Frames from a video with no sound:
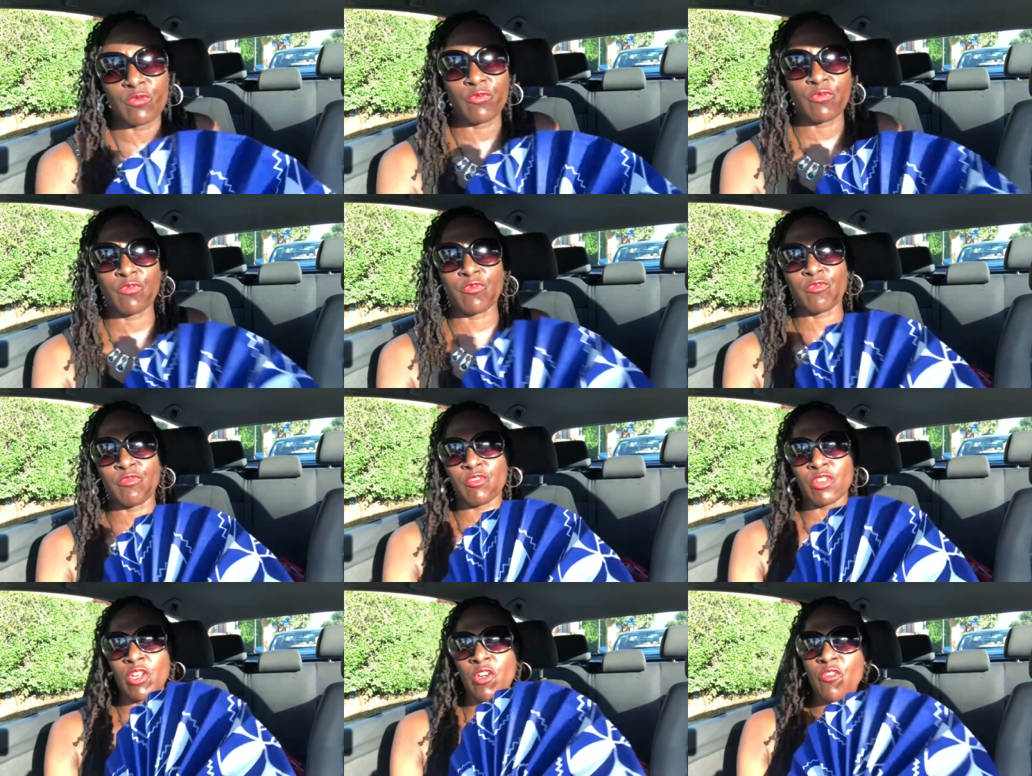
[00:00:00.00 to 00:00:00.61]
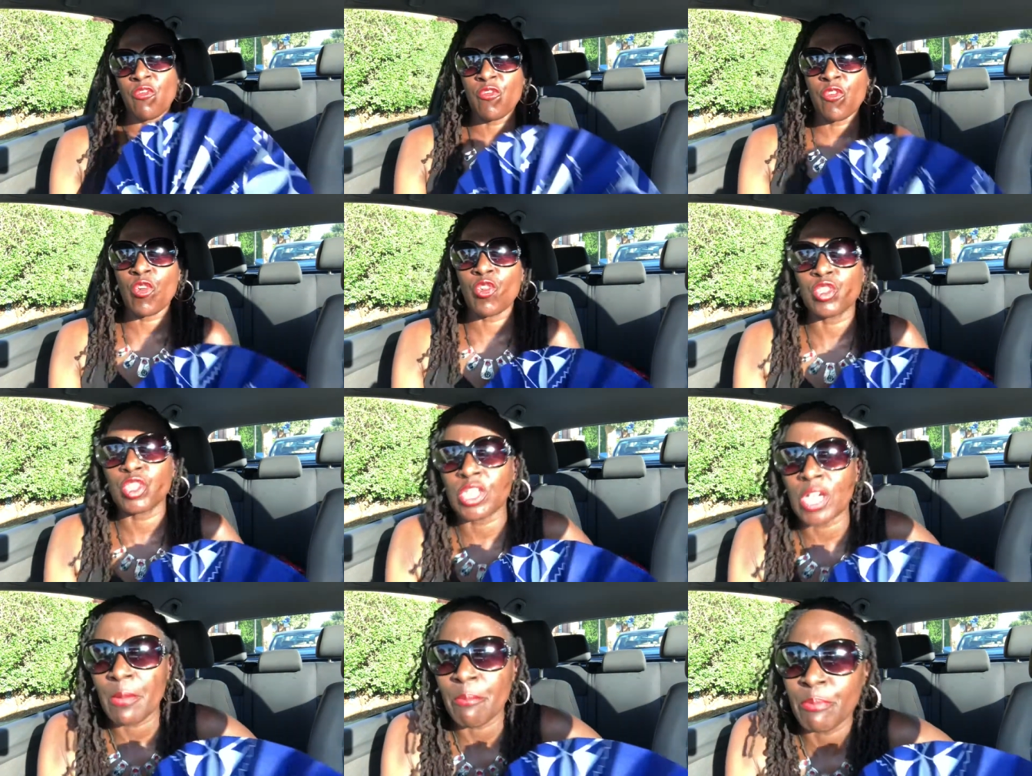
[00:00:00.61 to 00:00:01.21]
three or four
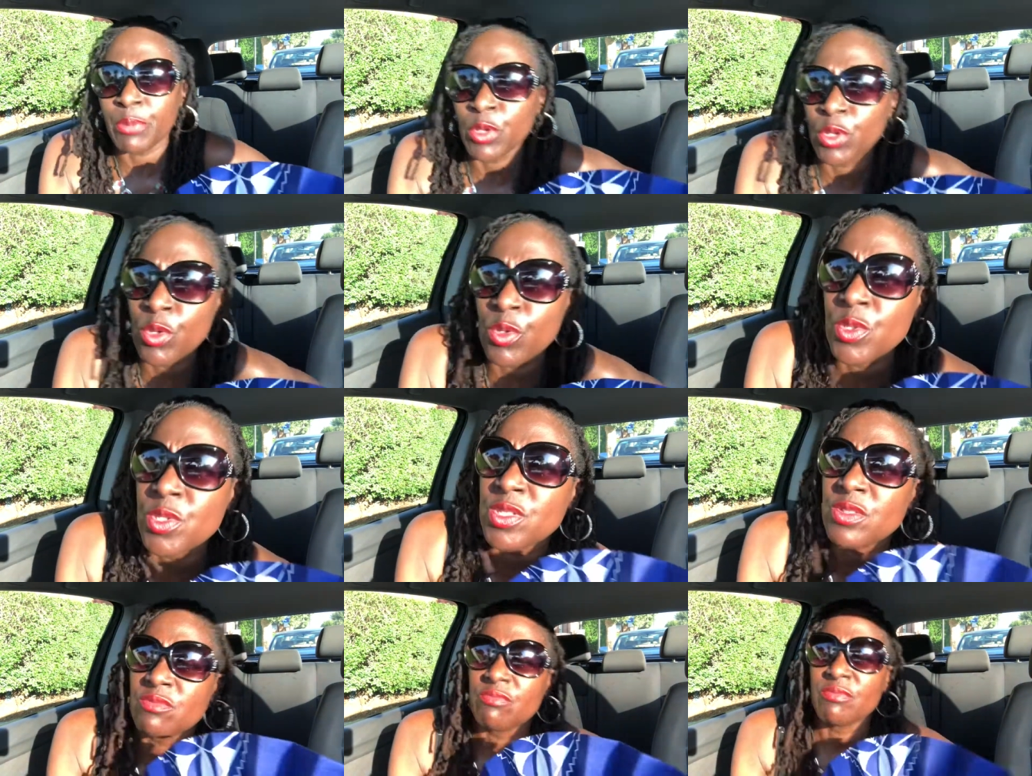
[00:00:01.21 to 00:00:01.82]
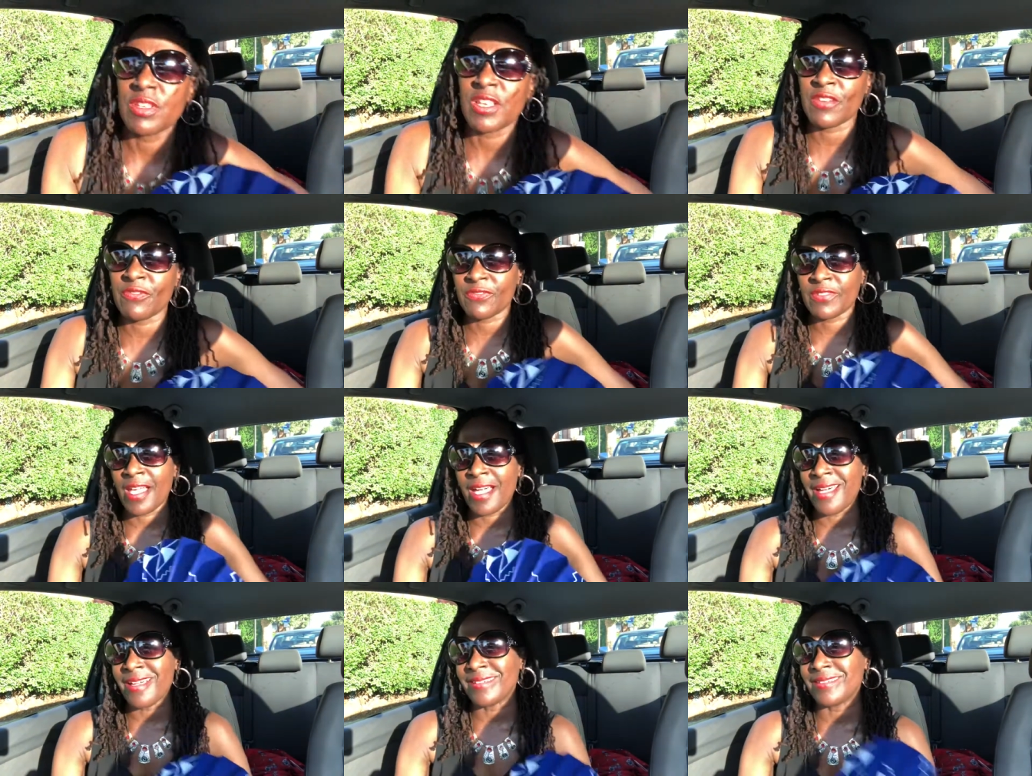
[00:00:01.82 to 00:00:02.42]
shampoos, if
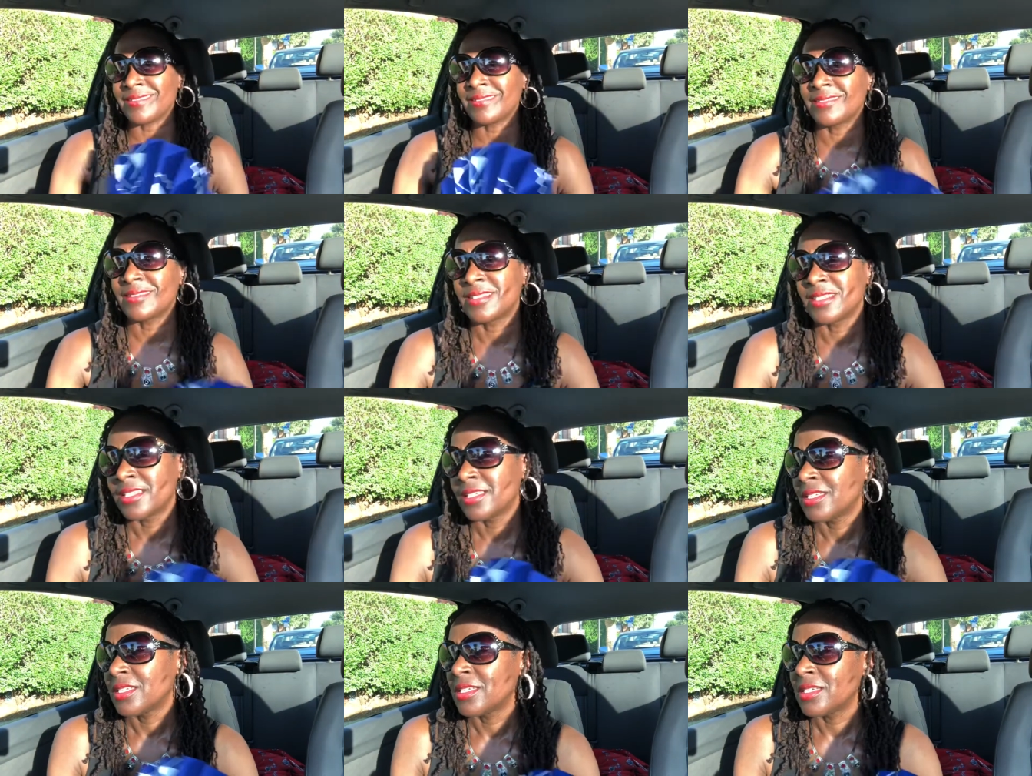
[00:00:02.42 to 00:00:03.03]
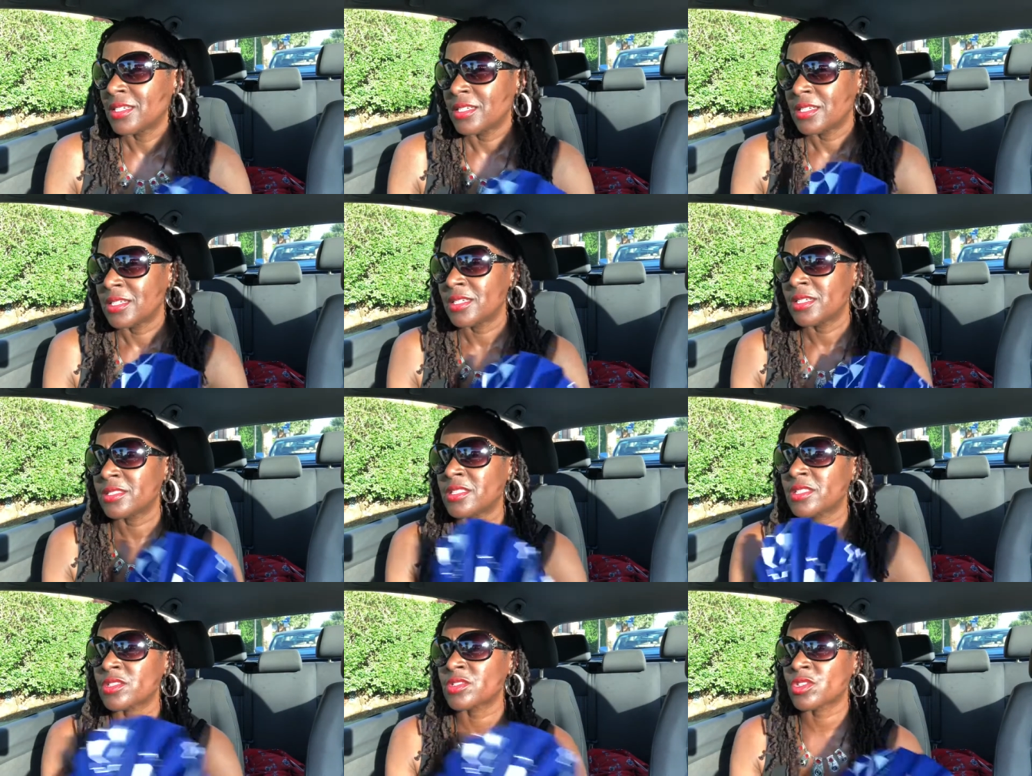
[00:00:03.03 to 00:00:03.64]
that.
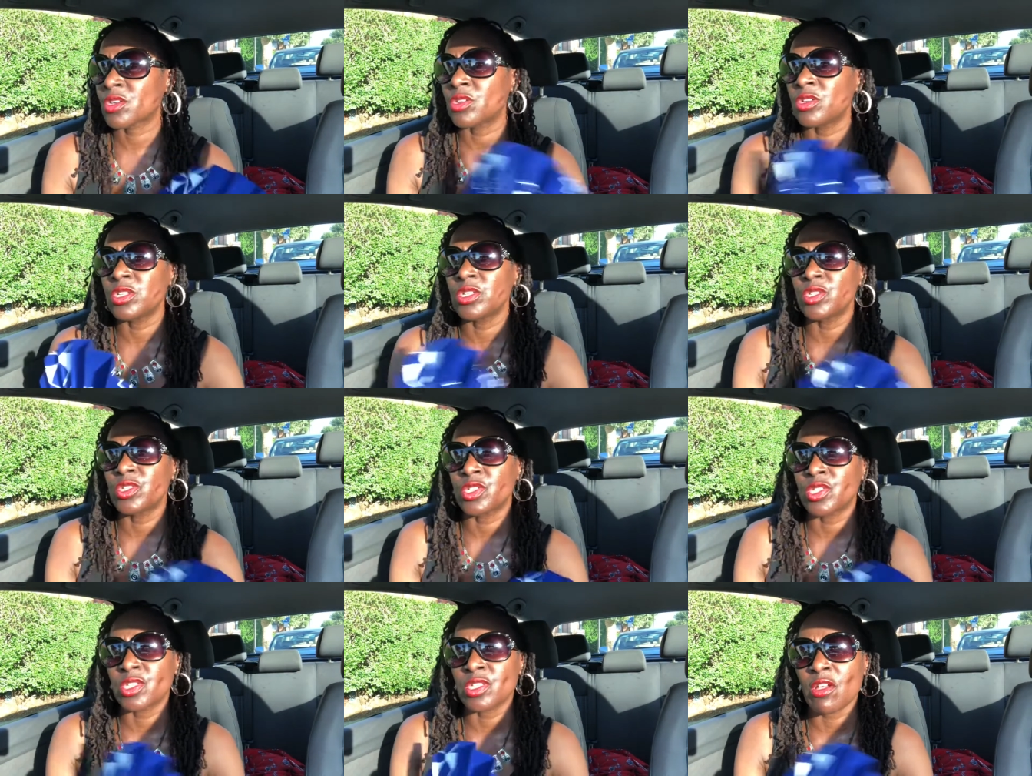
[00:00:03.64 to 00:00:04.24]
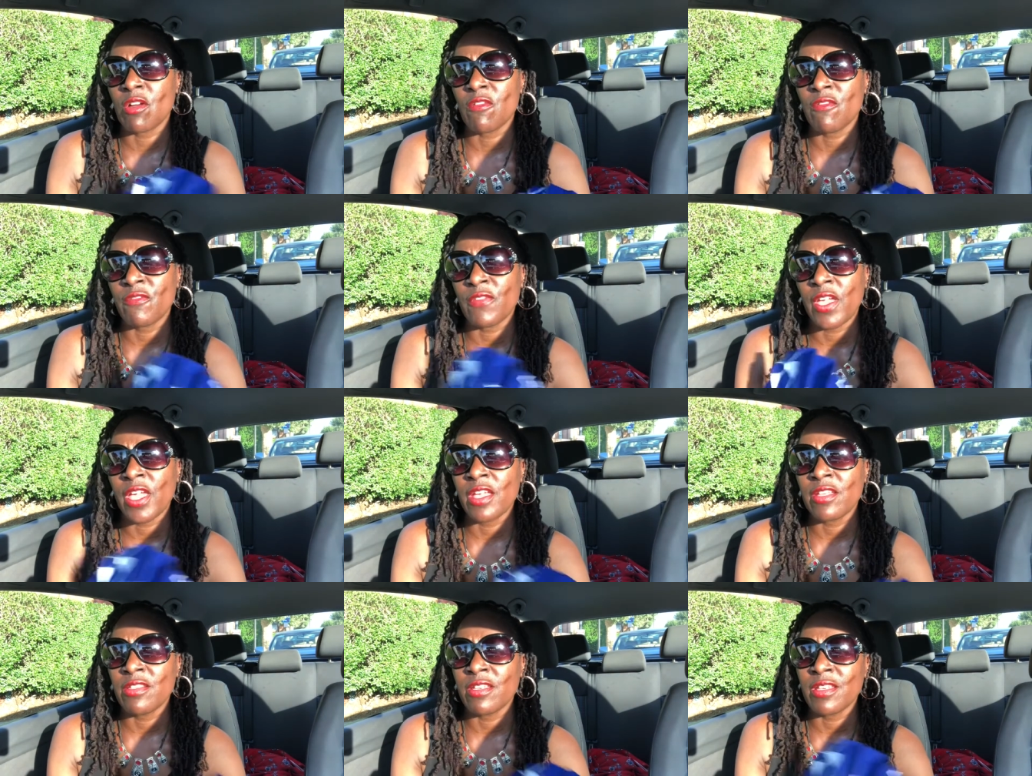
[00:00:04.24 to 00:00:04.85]
And the colour used to start
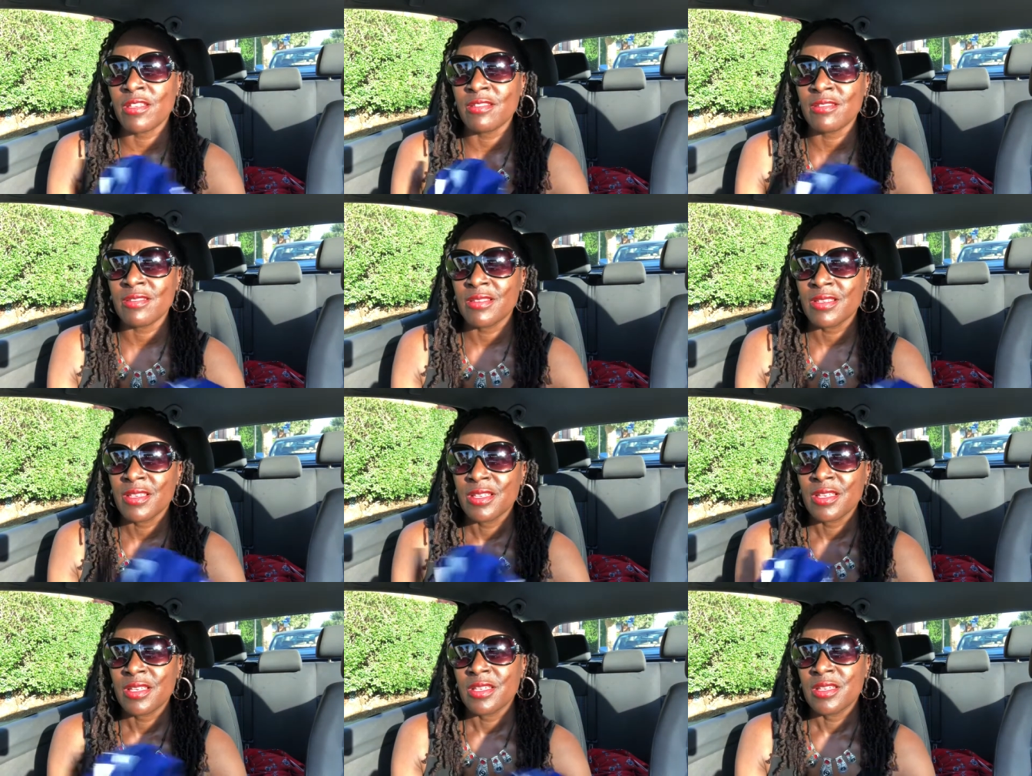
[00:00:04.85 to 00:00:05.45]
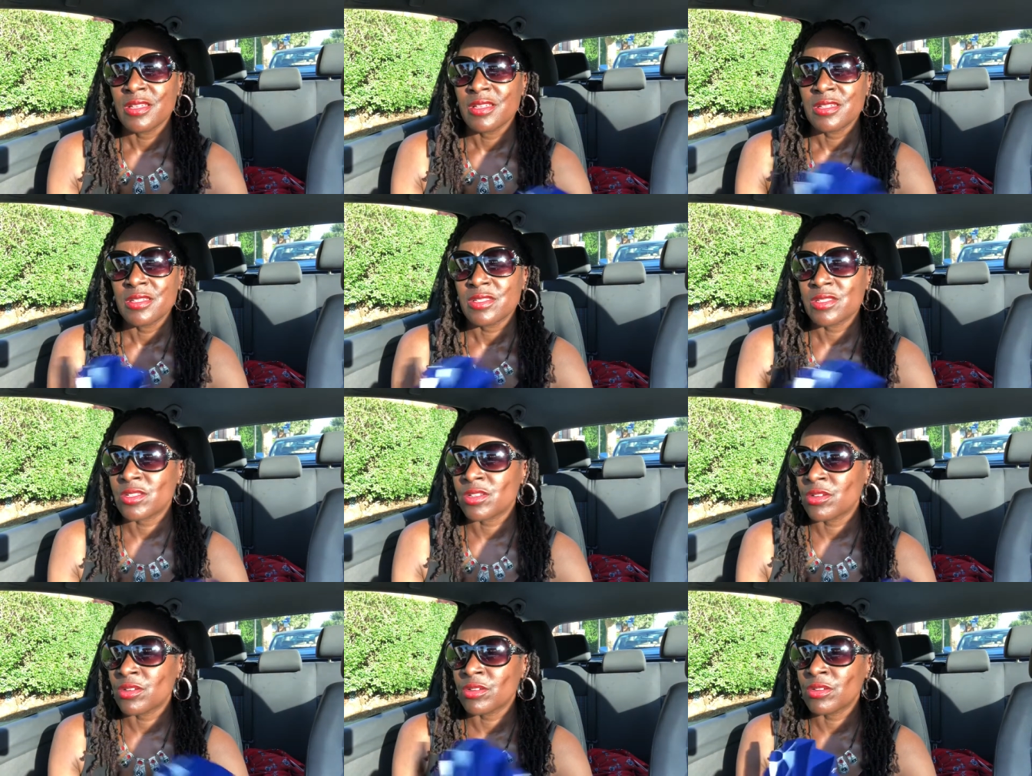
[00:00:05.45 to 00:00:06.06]
fading.
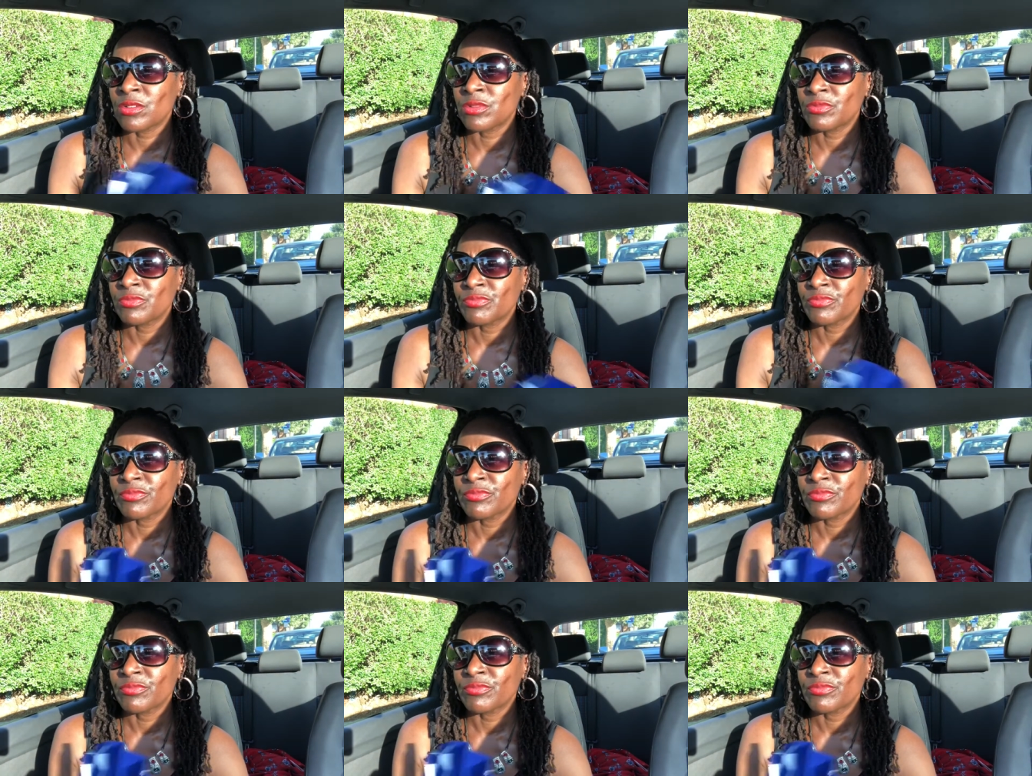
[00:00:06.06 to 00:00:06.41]
So,